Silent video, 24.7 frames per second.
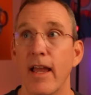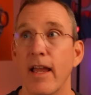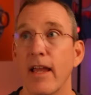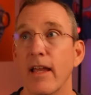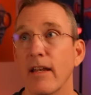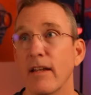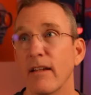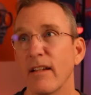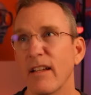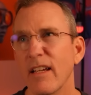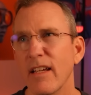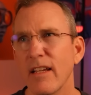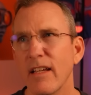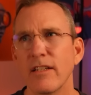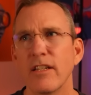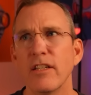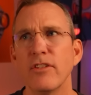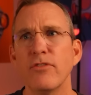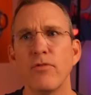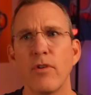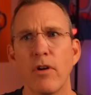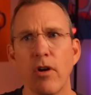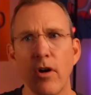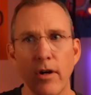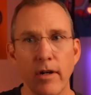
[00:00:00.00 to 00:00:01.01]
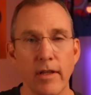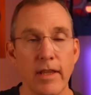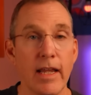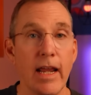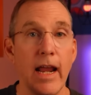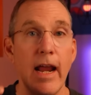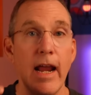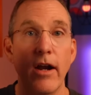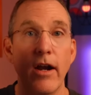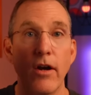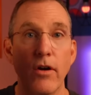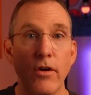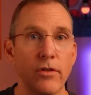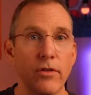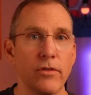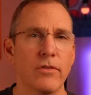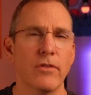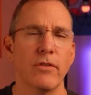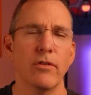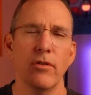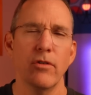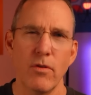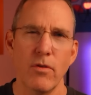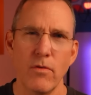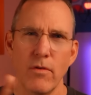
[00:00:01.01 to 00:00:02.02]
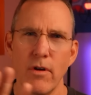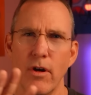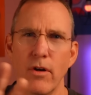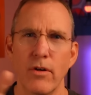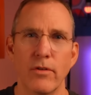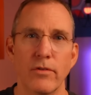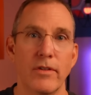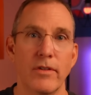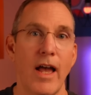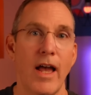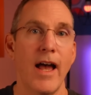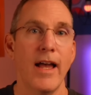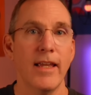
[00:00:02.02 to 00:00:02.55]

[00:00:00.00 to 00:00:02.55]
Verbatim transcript: And disregard the errors, who knows?